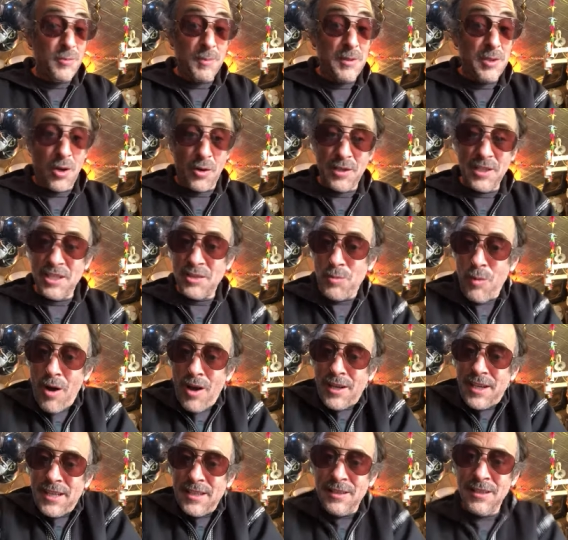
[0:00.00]
Badorties'
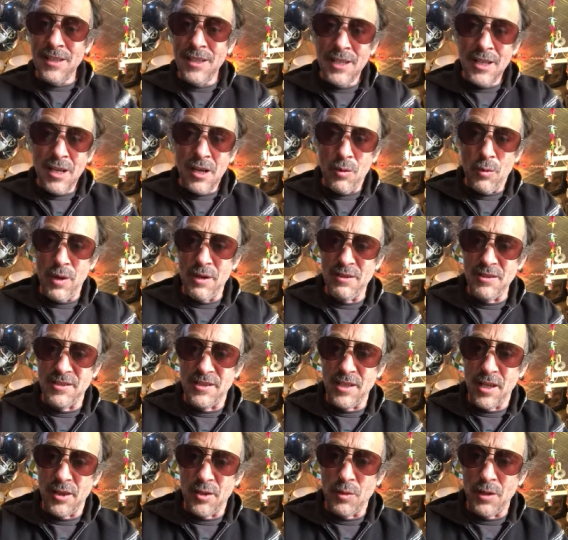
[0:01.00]
walking. Where is
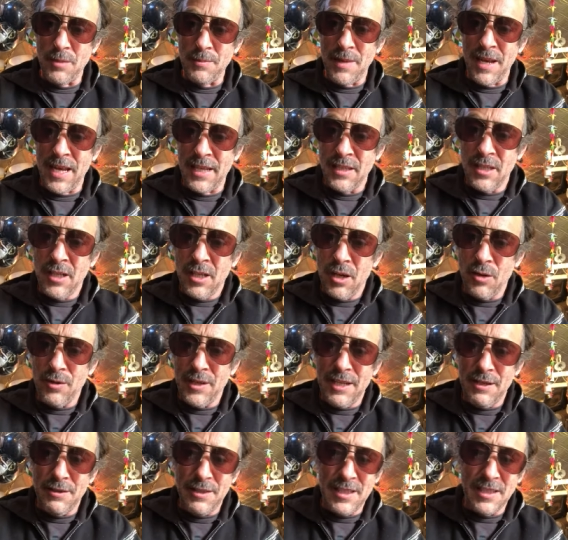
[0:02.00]
the other one, man? Oh,
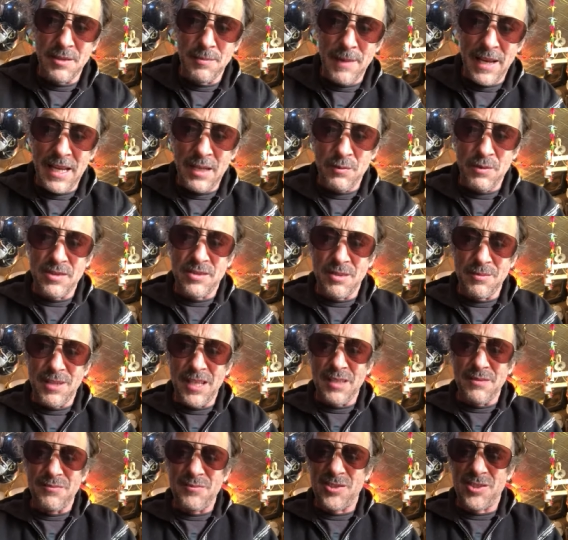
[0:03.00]
here it is, man, with some
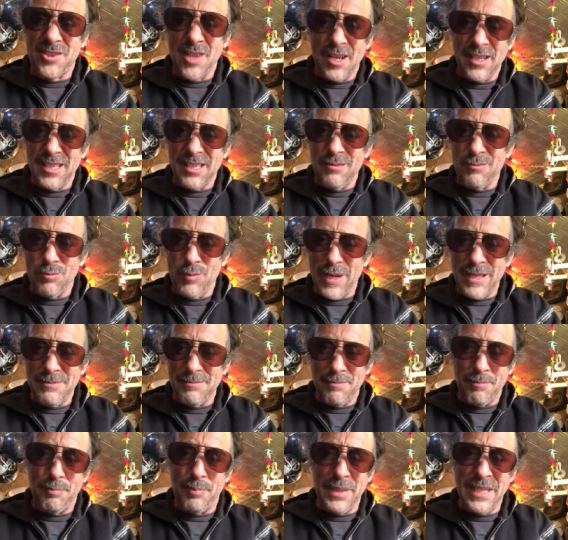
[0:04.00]
kind of soggy wet
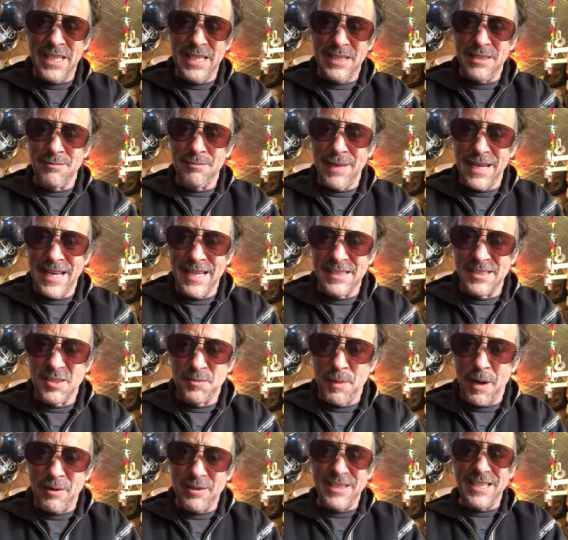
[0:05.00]
bean, man,
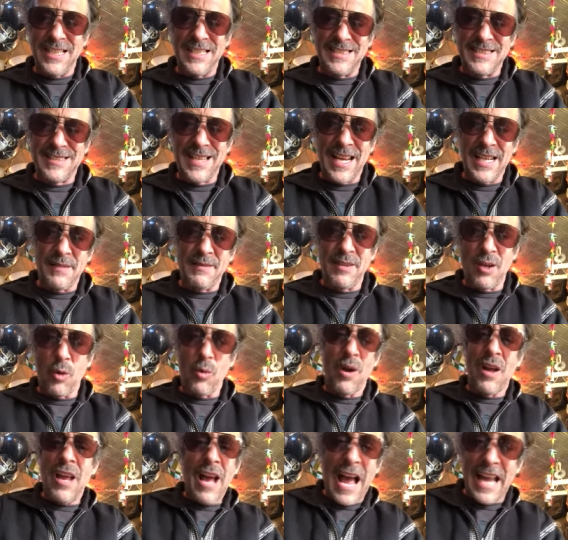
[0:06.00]
sprouting inside of it.
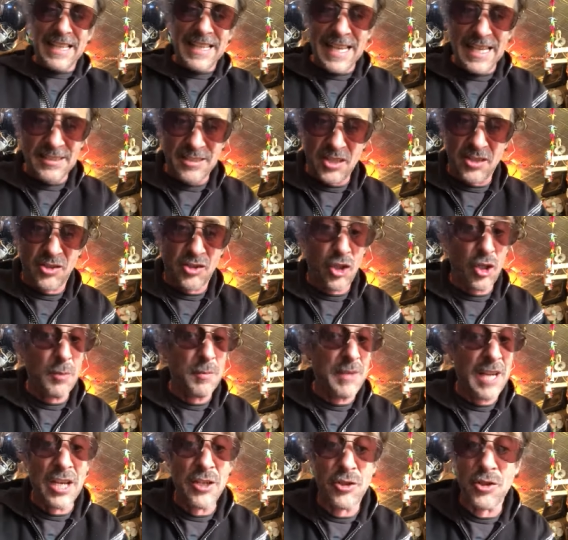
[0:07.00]
Oh, I can't disturb
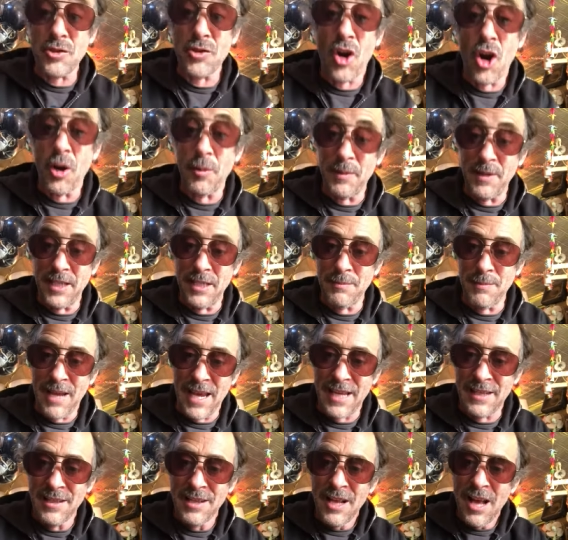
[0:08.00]
nature's harmony,
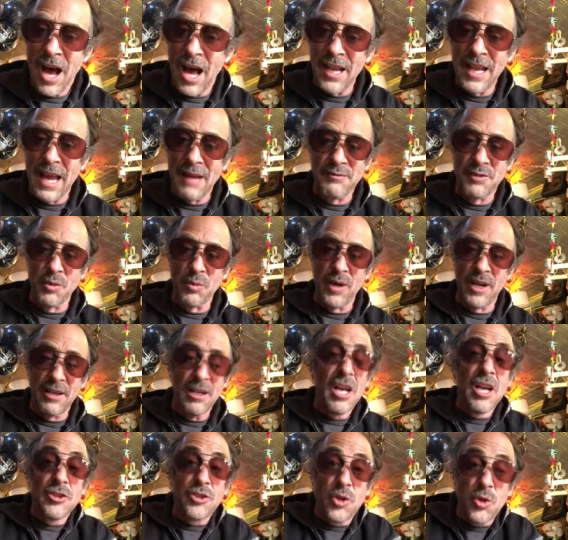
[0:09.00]
man. I'll have to wear
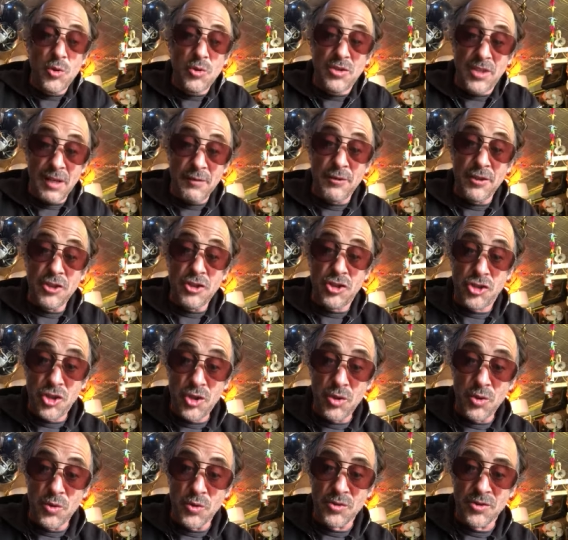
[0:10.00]
two different
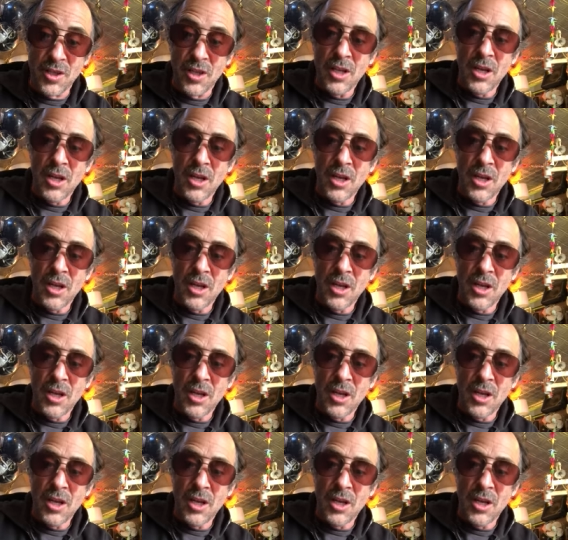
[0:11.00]
shoes.